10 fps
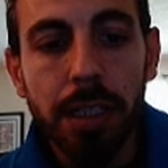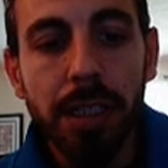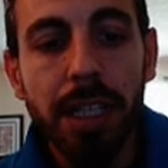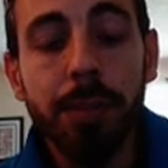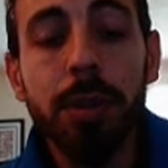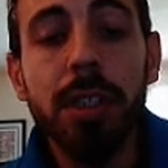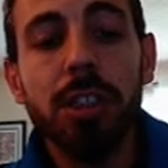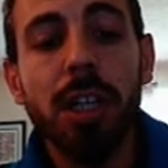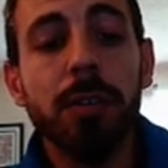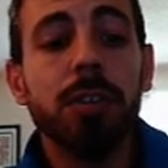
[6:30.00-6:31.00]
yeah, it pretty much
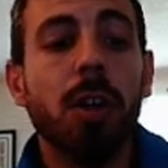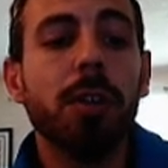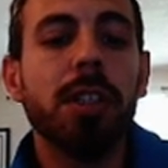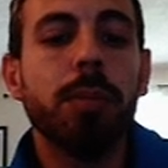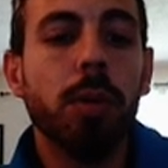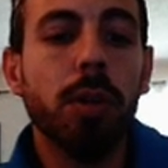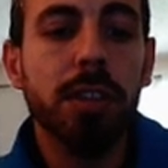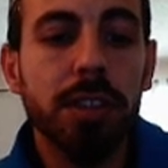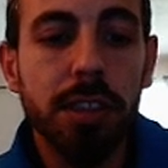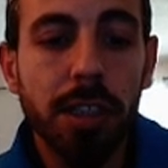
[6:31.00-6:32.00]
covers all the
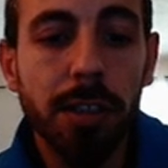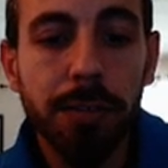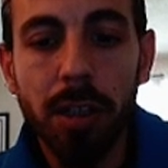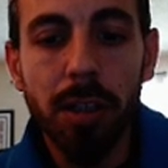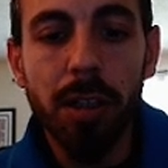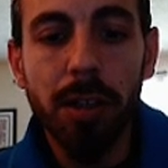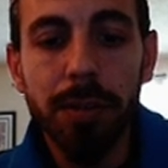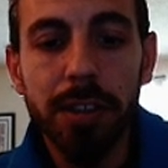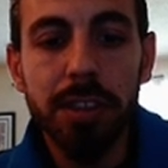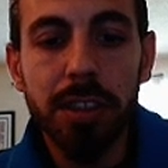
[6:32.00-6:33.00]
important stuff of
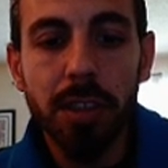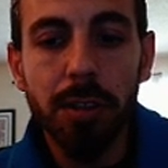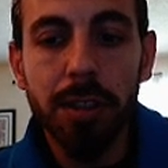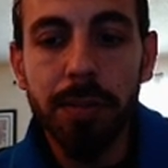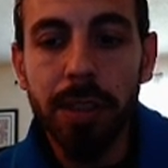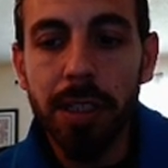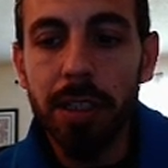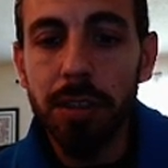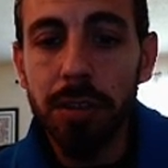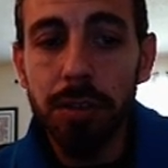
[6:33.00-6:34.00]
this CRM that I
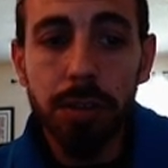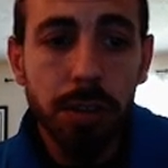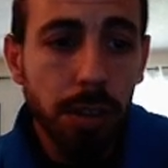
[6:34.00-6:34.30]
use.